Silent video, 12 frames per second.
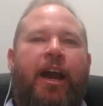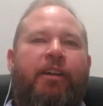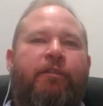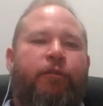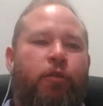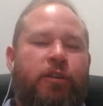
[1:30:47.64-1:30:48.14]

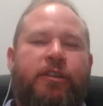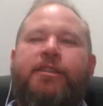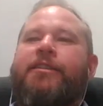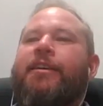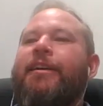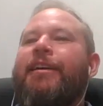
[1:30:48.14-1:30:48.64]
Guy
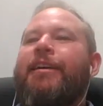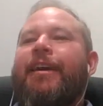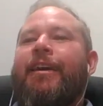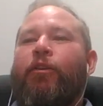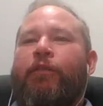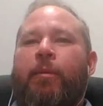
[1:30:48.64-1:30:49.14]
Fawkes,
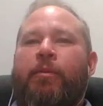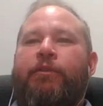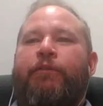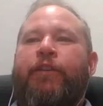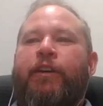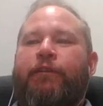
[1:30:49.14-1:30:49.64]
November
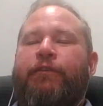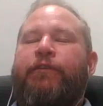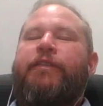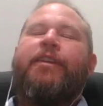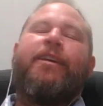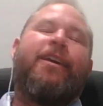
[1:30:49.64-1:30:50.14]
the 5th.